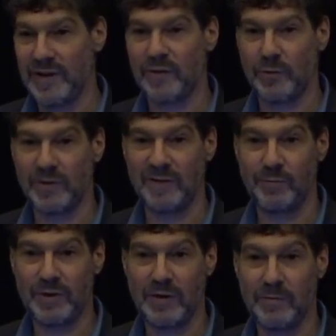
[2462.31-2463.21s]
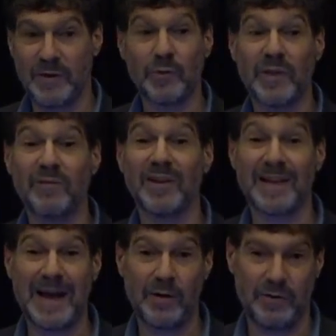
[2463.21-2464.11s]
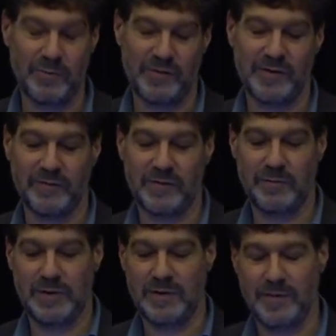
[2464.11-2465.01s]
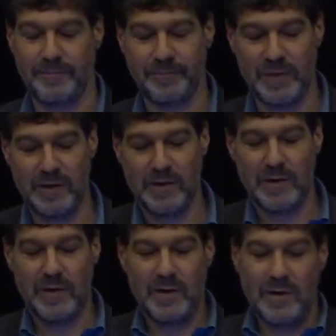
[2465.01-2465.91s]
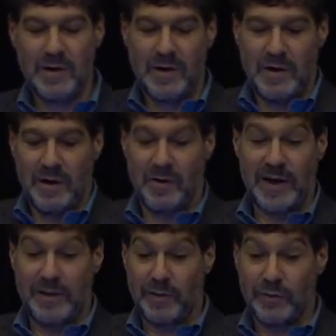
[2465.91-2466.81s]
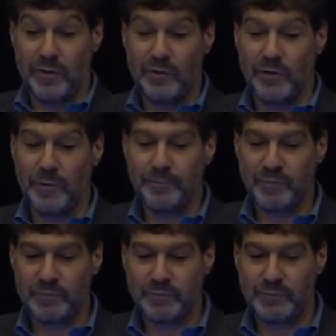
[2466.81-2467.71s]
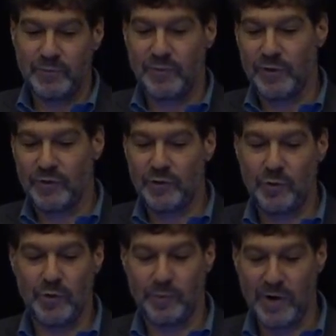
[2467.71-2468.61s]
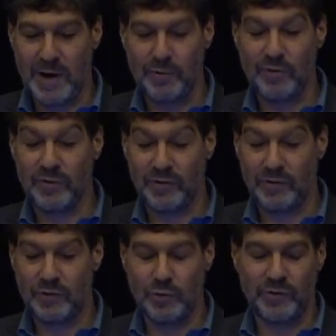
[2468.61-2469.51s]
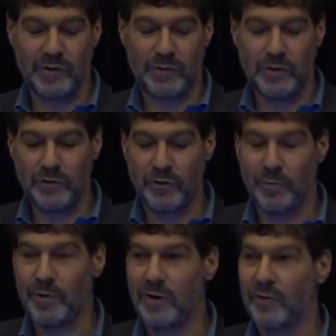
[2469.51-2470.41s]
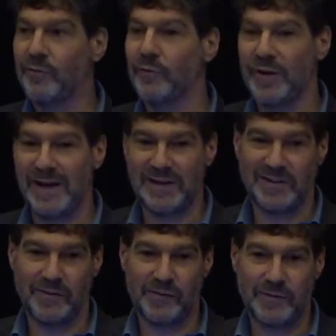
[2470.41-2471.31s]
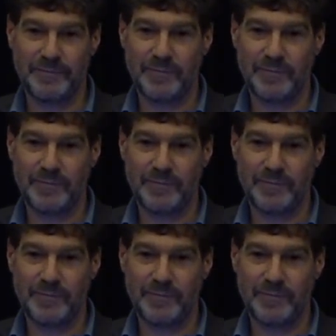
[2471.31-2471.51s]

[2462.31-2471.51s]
That's what they've become. That's what they've allowed themselves to become. Okay, the third group, the first two were the prime movers and the tools. The third group are the free agents.